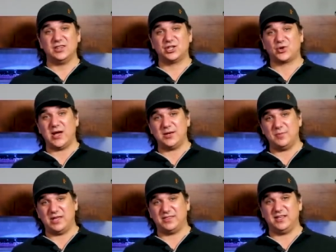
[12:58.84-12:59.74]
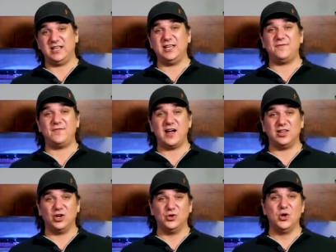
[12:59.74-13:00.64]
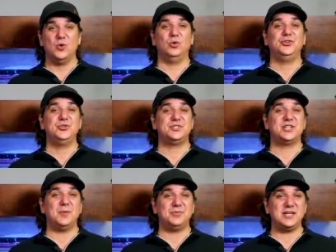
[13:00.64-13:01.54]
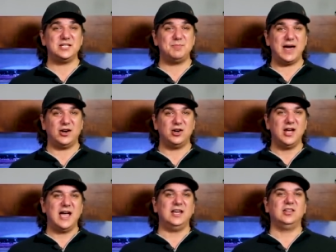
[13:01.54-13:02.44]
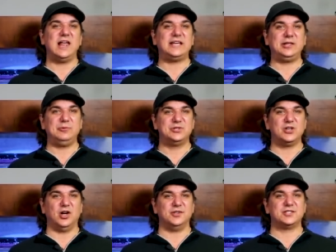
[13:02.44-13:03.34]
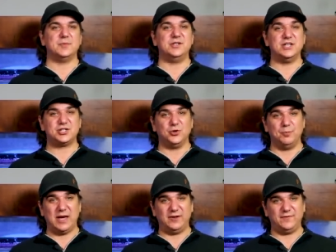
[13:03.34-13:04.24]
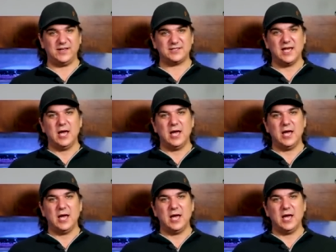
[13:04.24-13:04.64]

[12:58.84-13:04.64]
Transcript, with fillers: The Triton method, if followed, will do some things better and likely result in some additional benefits,